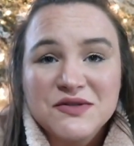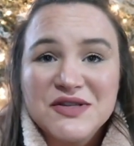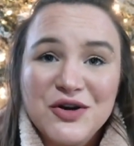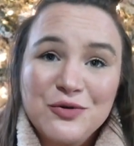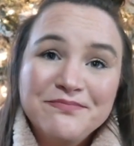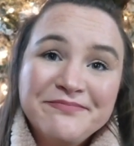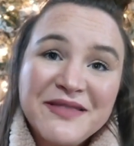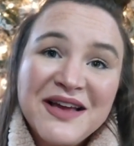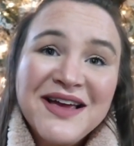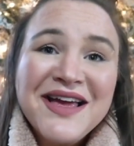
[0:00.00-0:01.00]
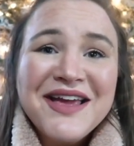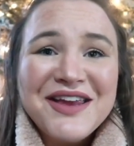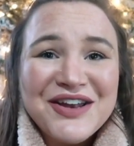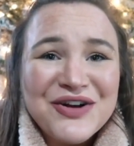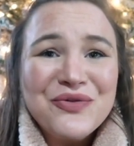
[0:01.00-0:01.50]
So
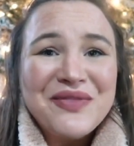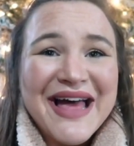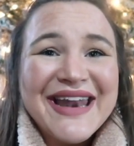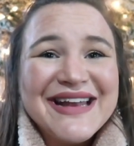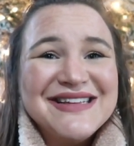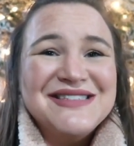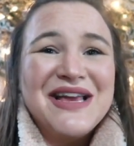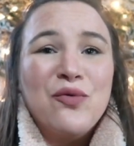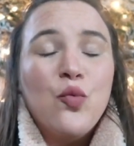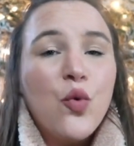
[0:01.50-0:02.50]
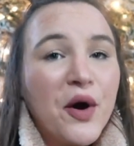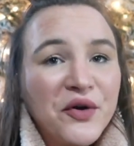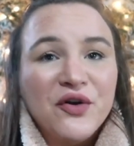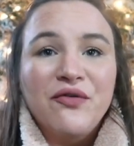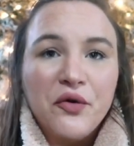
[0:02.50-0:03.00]
you know, that is a
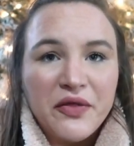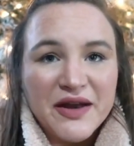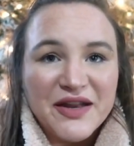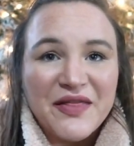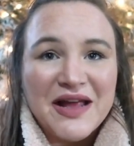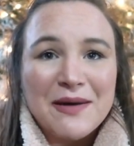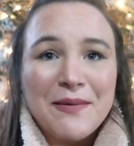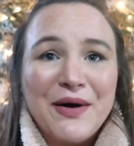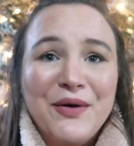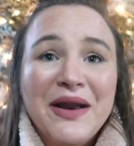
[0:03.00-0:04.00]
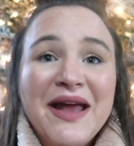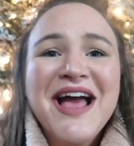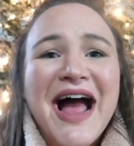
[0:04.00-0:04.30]
wonderful thing to think about.